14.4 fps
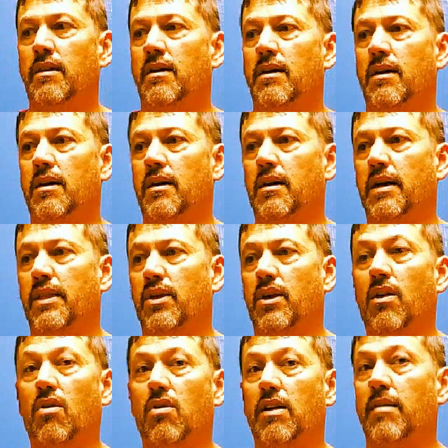and they
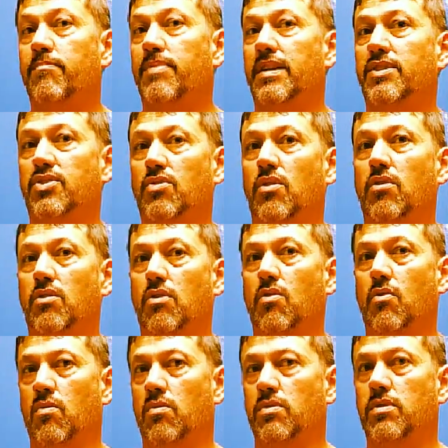all got big, strong
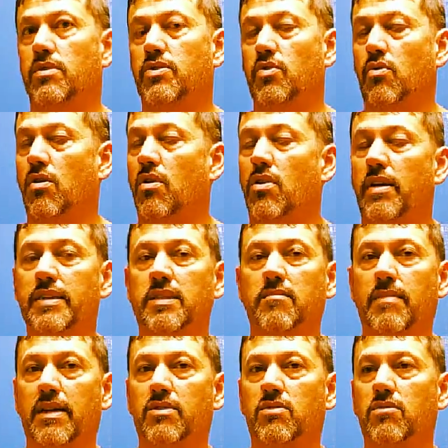cores. So they're all
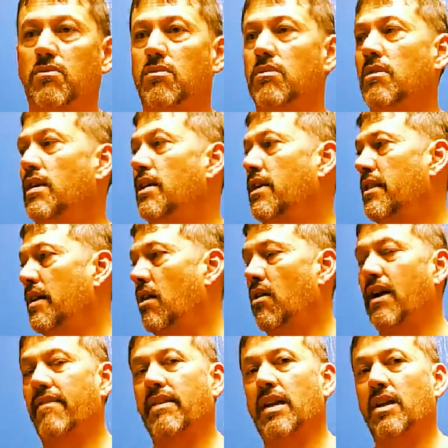asymmetrical. They all
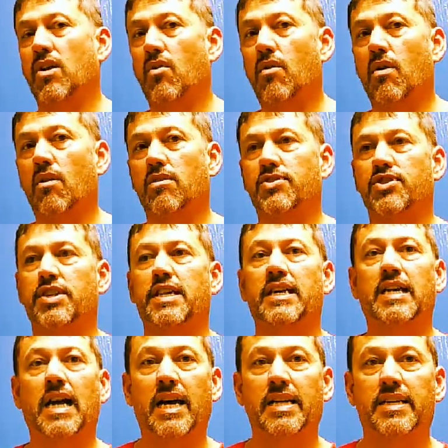have that low
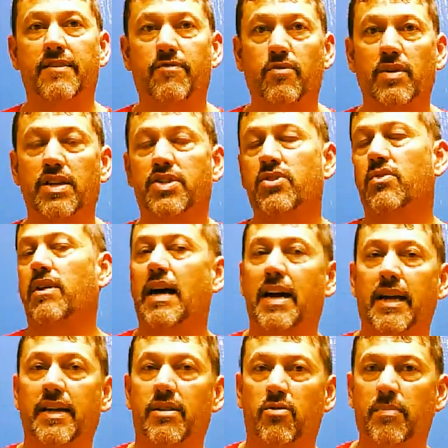RG, high differential,
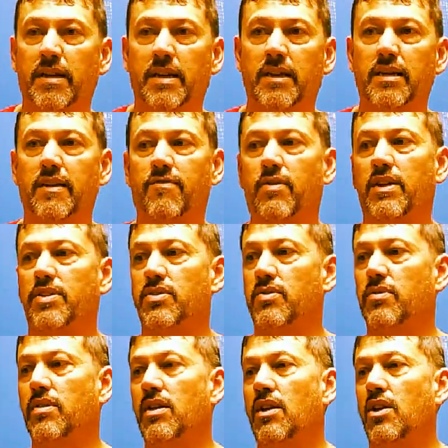high intermediate
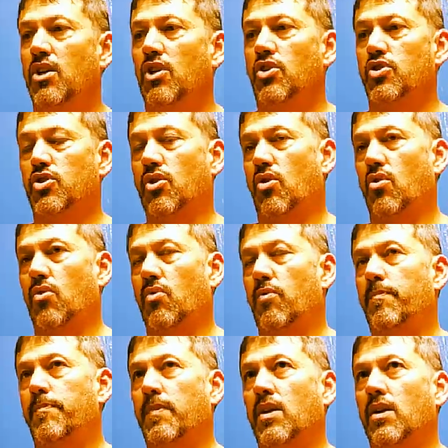differential.
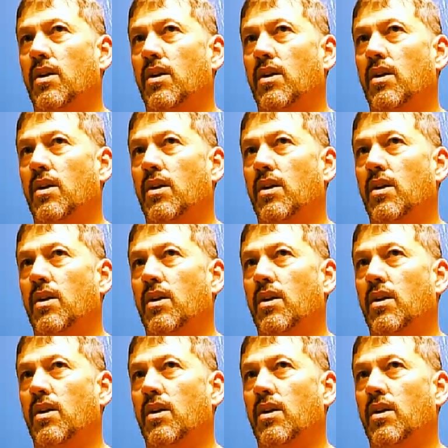So